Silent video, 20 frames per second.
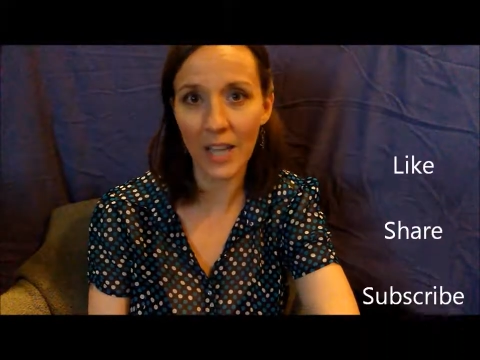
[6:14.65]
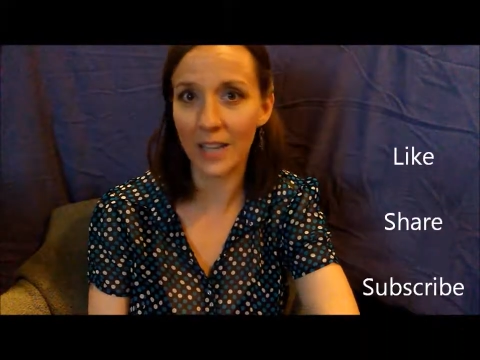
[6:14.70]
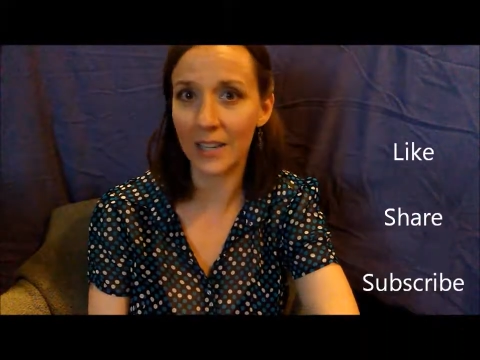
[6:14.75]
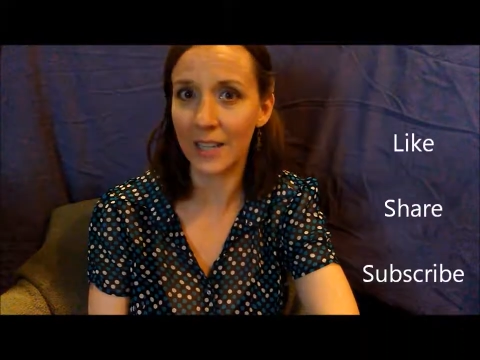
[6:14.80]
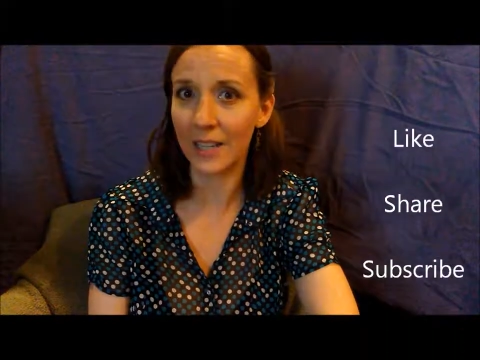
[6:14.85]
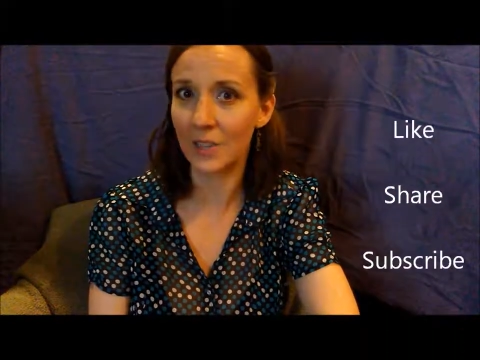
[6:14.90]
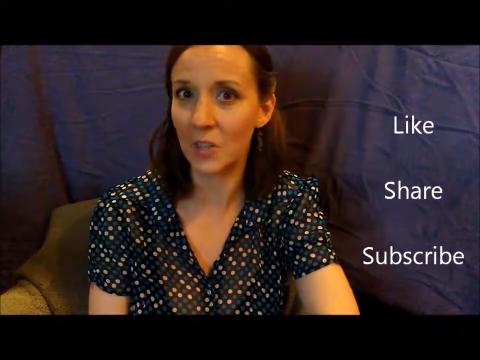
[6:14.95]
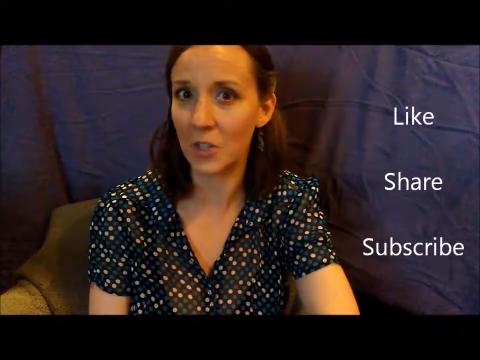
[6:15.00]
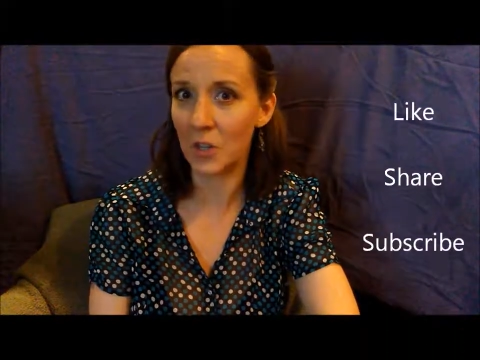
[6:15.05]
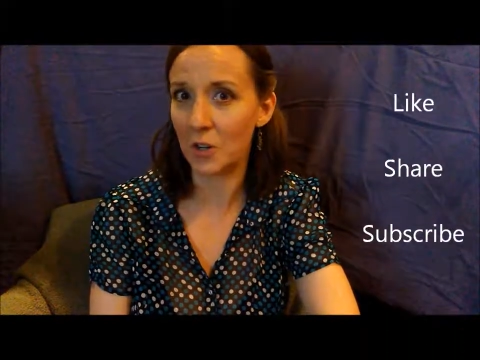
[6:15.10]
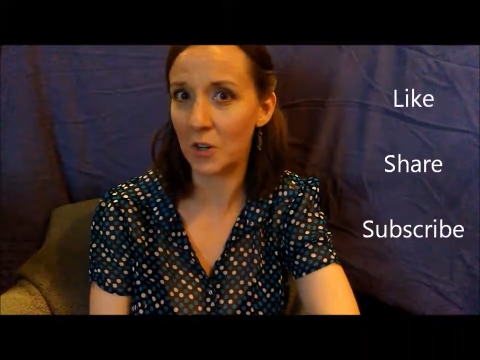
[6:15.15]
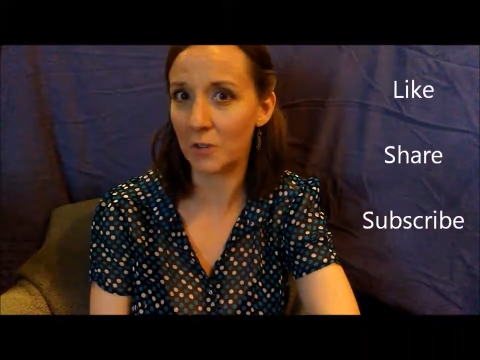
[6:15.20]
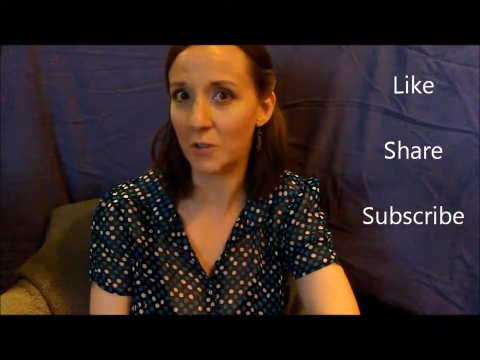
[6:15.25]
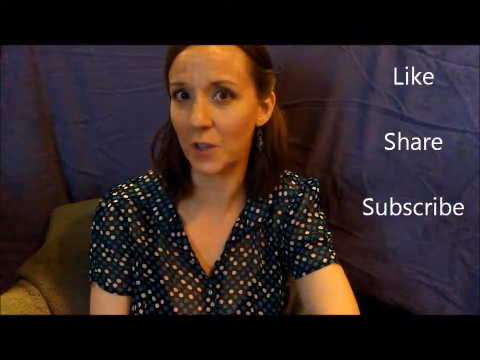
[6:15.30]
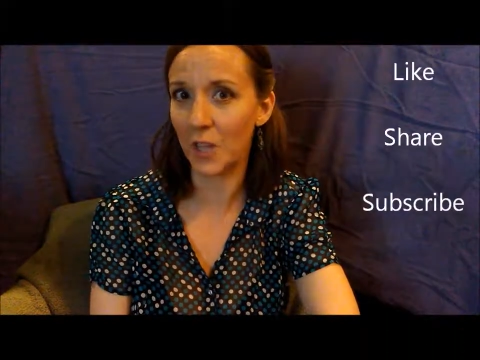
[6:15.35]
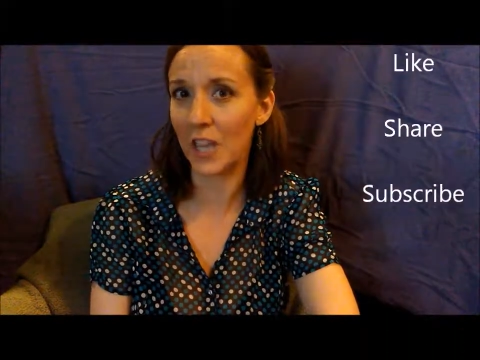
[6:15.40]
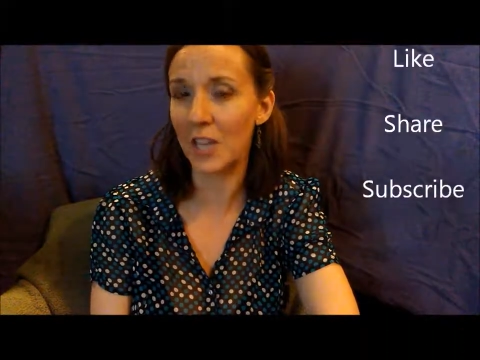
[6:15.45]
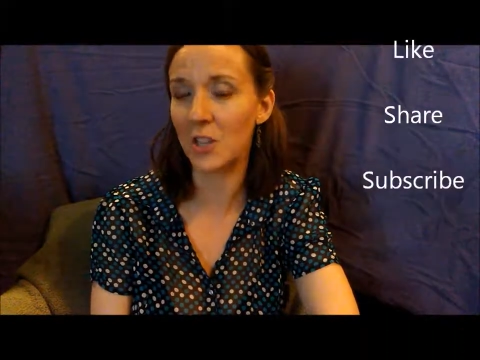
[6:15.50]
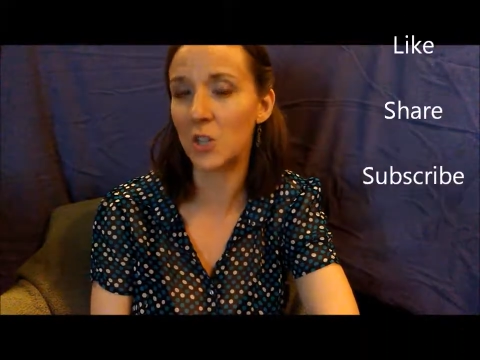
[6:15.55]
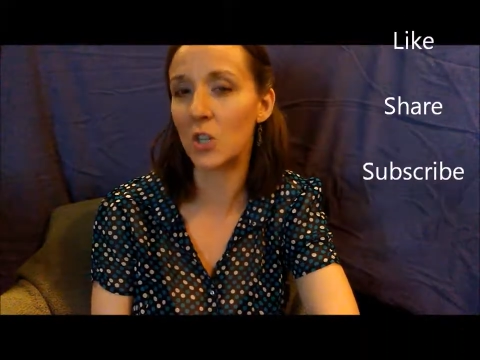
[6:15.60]
and hit the
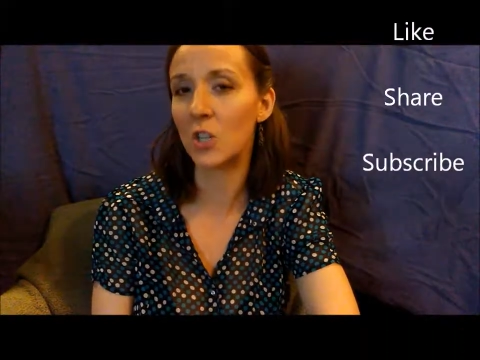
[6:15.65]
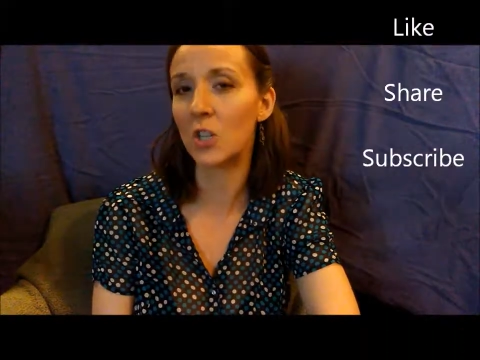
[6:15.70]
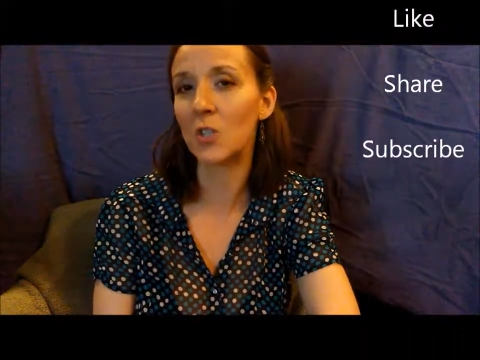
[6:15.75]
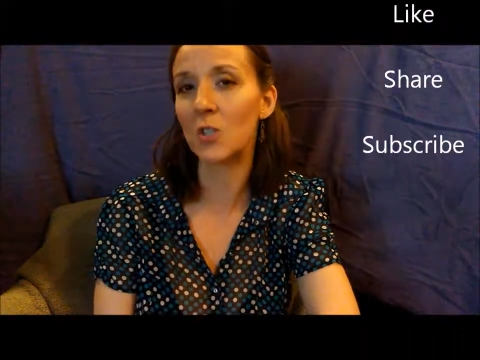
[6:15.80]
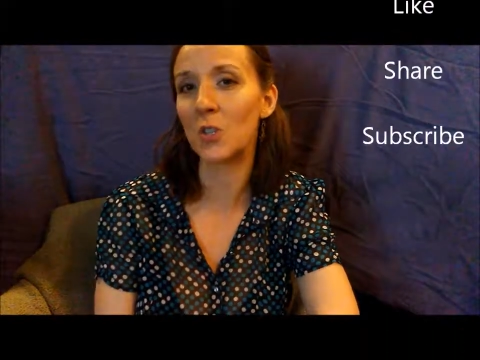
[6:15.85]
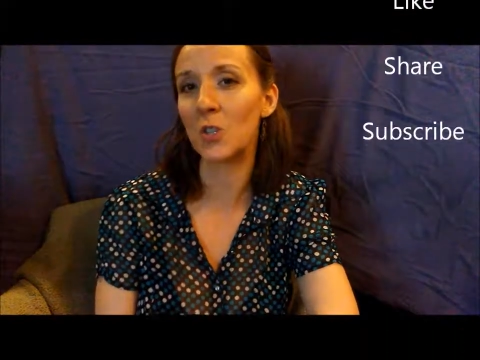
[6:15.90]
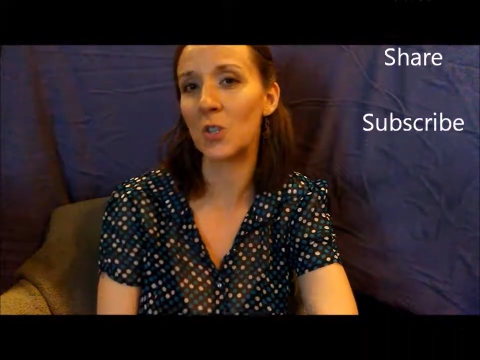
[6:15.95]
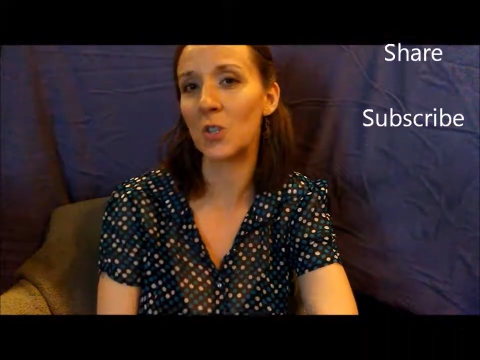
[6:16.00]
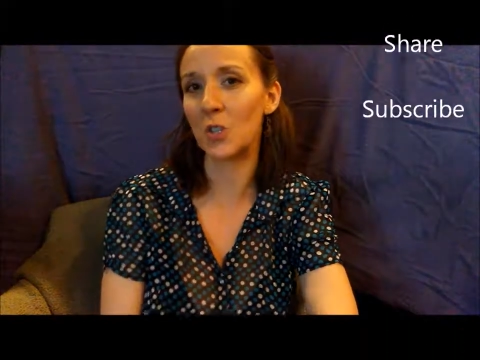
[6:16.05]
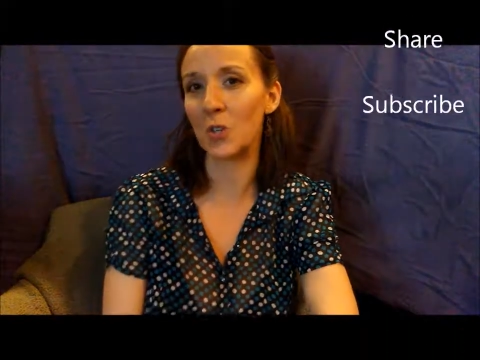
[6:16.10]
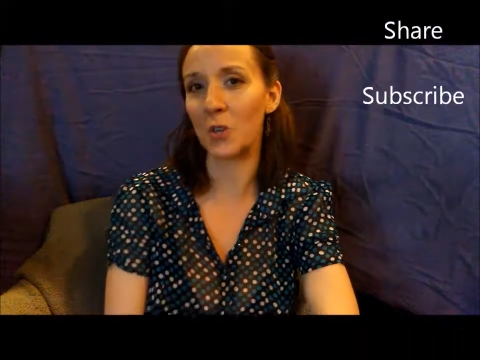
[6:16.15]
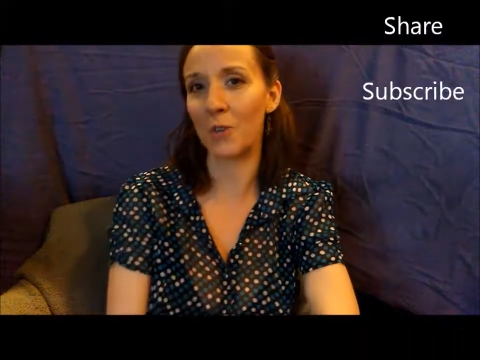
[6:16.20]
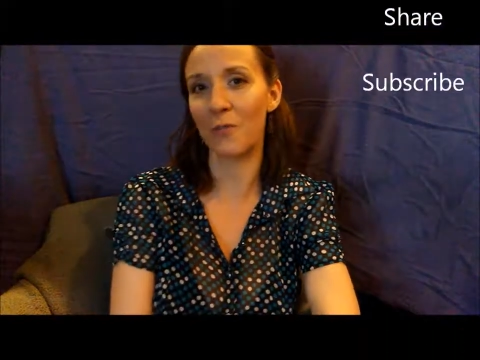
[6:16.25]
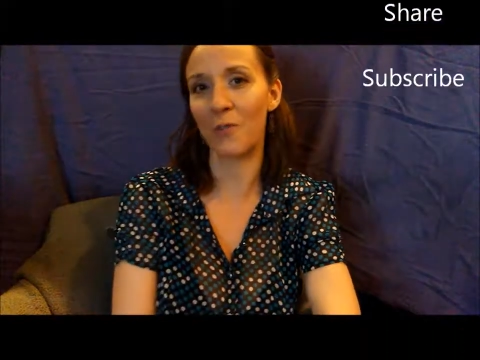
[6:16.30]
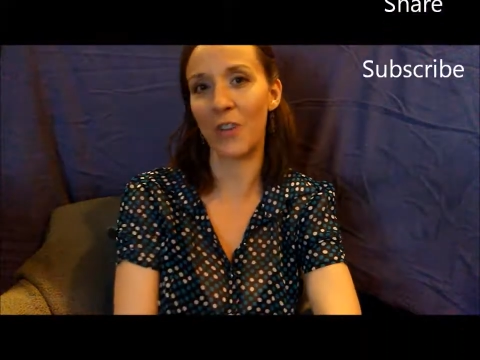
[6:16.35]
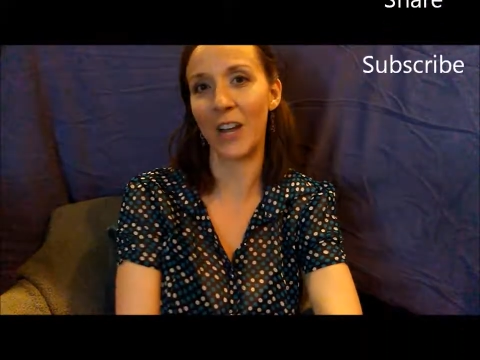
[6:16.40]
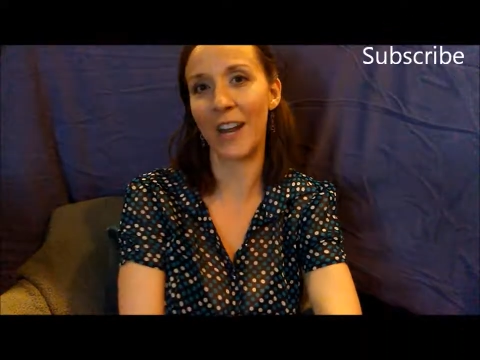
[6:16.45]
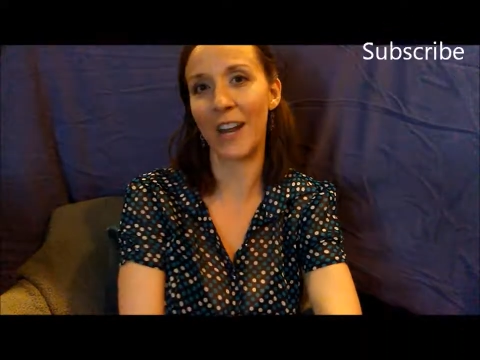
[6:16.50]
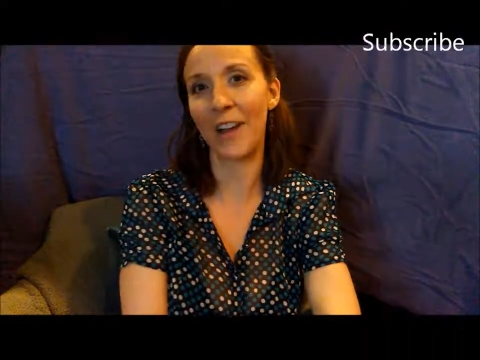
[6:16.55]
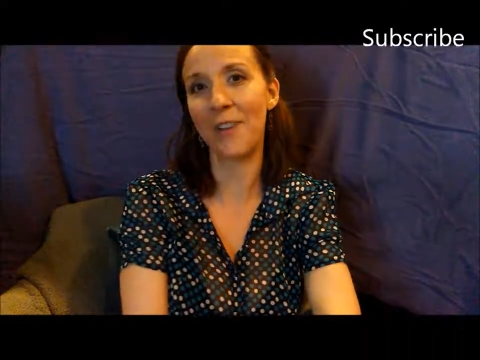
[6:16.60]
notifications so that you can find